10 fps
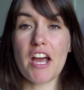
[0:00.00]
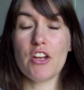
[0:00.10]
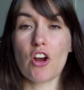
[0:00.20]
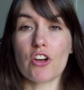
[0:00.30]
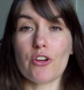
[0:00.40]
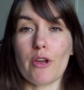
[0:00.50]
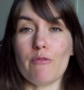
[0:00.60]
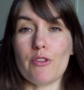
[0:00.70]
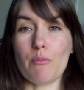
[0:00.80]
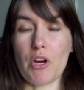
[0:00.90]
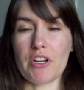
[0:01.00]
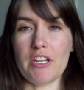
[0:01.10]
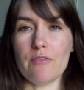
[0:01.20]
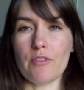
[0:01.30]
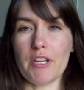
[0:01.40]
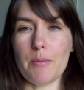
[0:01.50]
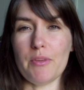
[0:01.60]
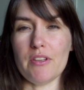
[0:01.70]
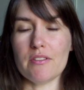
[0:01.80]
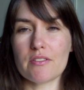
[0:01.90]
Tad Hargrave with Marketing for
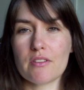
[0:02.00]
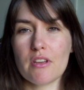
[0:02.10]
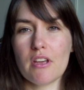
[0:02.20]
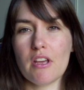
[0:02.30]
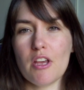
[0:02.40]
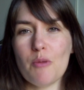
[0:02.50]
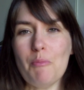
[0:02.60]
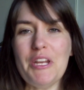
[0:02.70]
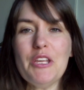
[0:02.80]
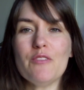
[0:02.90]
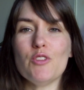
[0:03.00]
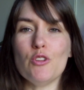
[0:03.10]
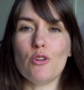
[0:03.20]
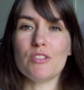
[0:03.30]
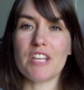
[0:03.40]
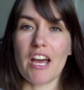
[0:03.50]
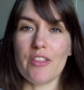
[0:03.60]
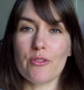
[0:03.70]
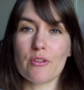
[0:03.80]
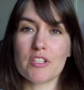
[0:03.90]
Hippies. Many of you know
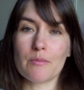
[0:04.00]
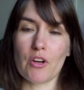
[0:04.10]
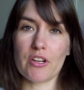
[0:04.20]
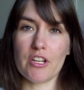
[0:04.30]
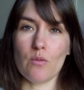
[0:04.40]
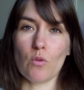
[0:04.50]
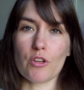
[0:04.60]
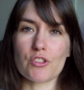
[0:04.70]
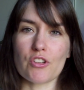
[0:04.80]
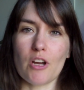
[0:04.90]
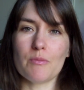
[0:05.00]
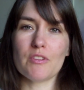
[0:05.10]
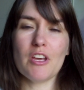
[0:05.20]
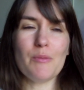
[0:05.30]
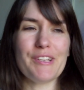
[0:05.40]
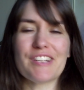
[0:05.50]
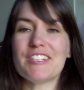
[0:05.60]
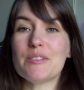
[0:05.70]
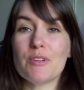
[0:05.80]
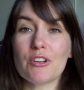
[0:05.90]
Tad through his marketing workshops because
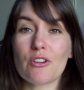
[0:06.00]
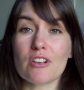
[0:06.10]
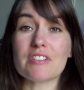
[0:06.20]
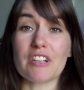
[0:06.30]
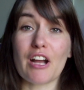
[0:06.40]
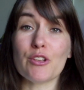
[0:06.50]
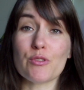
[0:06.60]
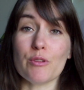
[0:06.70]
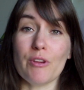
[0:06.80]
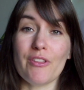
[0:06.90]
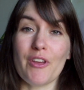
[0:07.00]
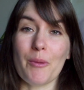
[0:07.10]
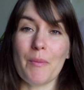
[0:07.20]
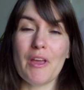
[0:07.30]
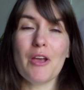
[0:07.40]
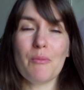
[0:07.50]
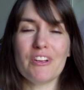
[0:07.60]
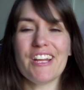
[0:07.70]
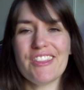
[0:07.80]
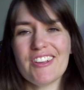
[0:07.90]
he's been across the country with them,
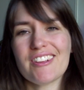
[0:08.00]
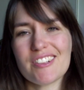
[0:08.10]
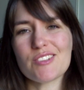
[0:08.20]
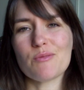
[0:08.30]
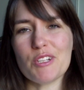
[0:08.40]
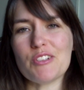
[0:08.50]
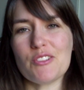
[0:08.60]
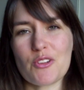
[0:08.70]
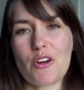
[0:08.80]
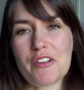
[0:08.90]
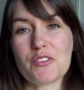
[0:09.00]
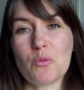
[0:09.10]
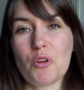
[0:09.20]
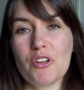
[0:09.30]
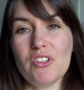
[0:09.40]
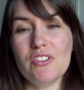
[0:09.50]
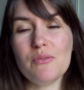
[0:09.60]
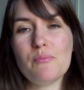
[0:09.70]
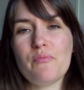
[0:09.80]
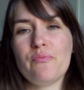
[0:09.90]
but I think his reach is across the world.
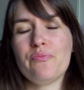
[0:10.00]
